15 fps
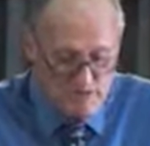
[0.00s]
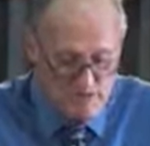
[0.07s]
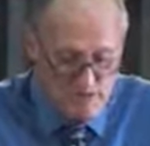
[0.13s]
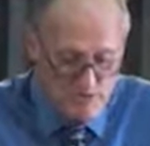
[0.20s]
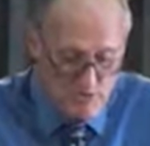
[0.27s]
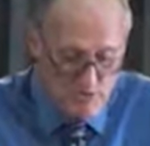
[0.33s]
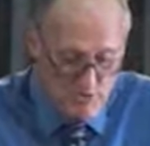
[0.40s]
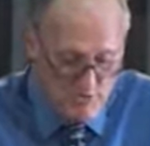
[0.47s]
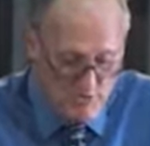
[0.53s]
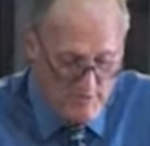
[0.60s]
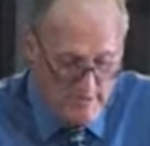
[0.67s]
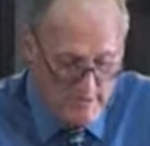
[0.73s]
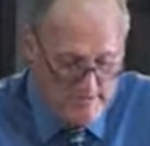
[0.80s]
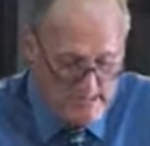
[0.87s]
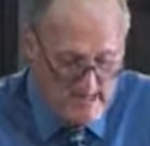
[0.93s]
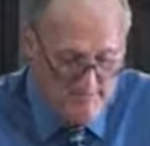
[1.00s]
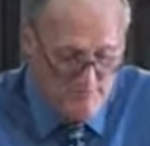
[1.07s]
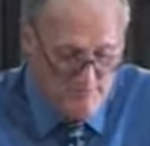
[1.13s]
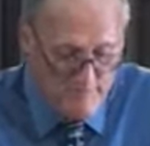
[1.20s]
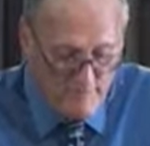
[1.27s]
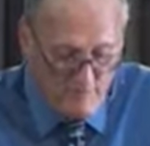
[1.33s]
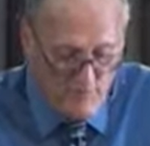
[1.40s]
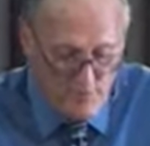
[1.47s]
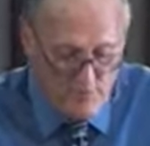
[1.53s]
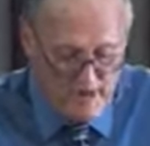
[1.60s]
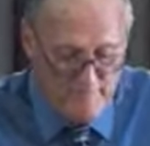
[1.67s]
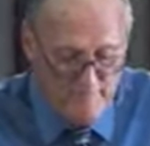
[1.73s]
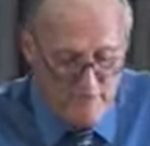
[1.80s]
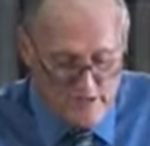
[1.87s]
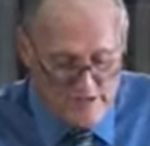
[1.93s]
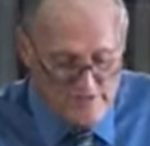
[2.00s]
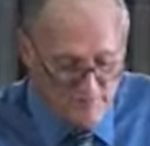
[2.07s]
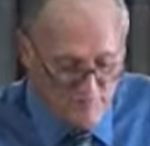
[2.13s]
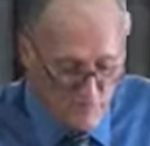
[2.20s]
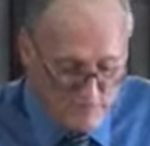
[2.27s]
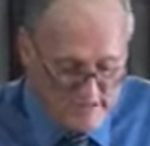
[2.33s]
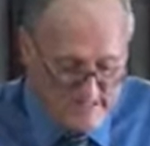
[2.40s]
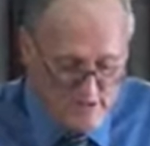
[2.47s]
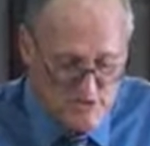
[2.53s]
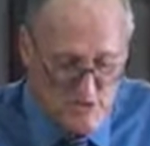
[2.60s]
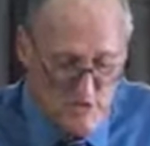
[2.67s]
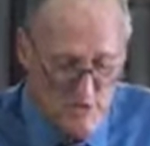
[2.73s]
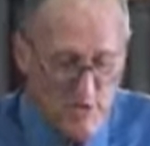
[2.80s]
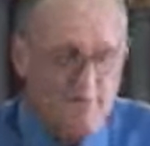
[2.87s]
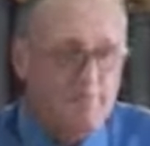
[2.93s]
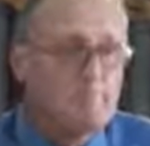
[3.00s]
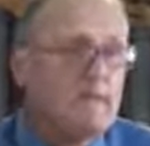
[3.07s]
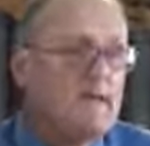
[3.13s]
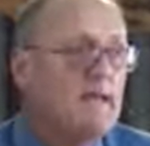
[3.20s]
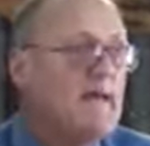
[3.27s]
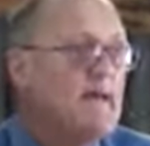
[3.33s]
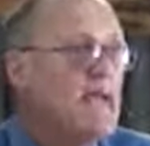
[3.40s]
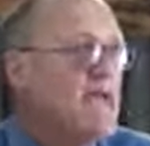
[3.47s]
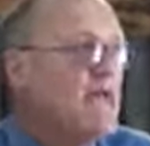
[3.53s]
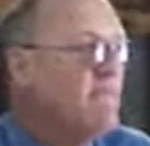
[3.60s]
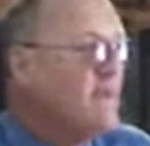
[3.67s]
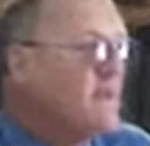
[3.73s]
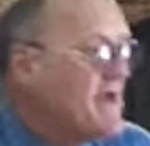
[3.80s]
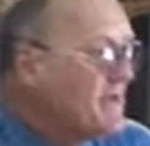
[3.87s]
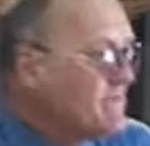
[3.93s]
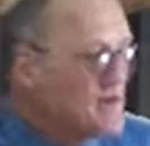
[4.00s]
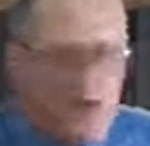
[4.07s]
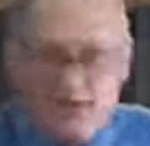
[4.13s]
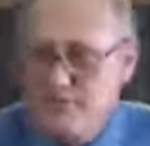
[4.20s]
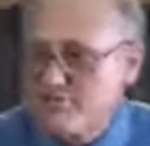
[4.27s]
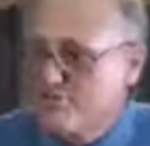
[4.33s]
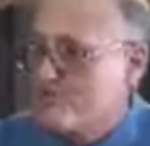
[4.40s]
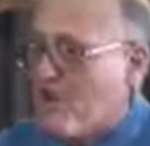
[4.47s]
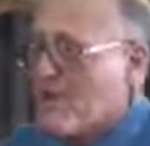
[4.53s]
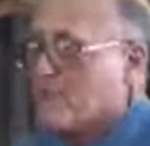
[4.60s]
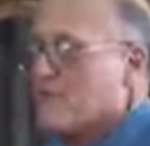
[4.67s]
4 and verse 42, and then I'm going to jump